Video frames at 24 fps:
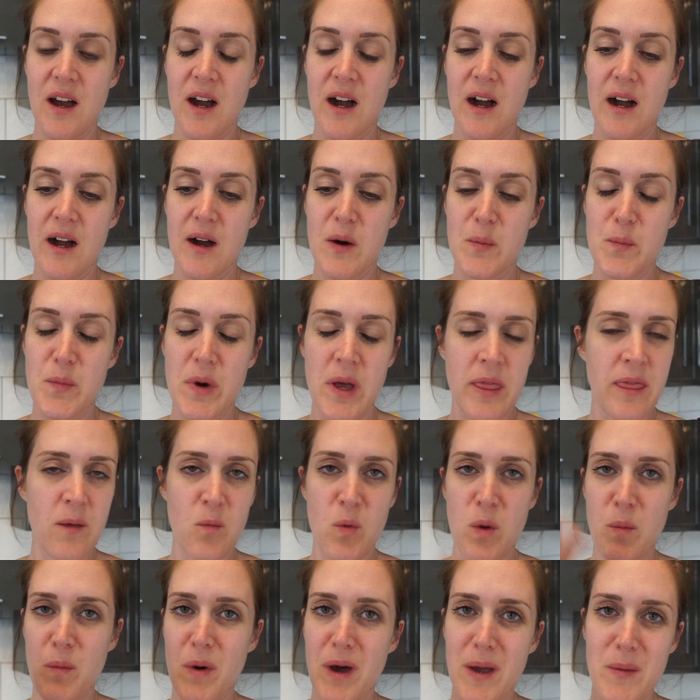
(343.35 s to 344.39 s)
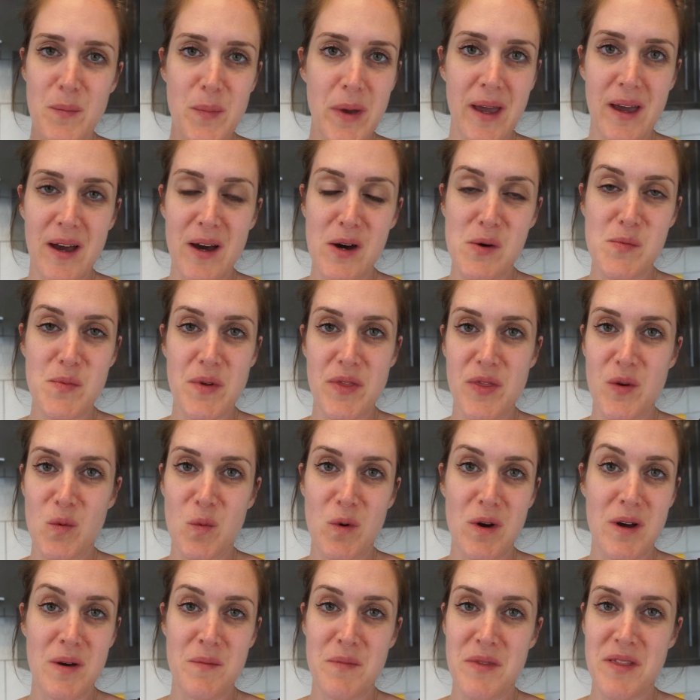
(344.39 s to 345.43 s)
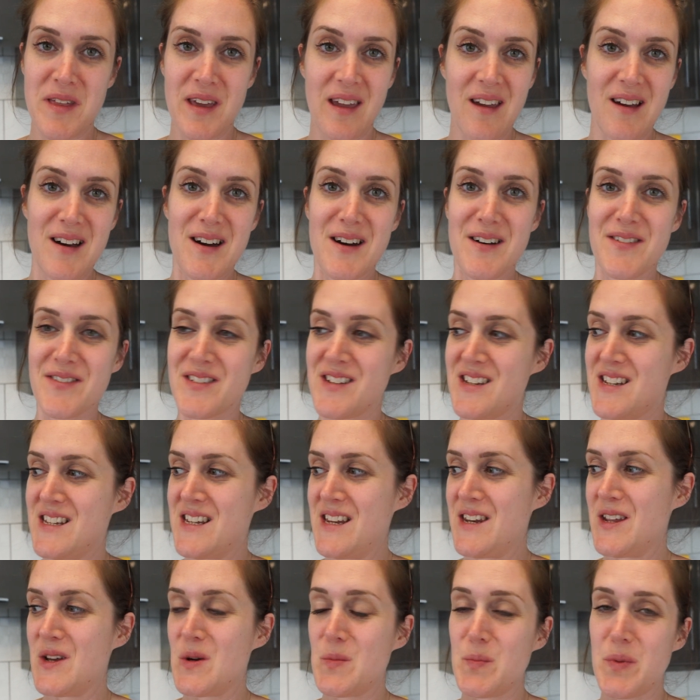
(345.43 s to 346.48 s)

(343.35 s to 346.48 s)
And then we might pick up the worm thing after dinner,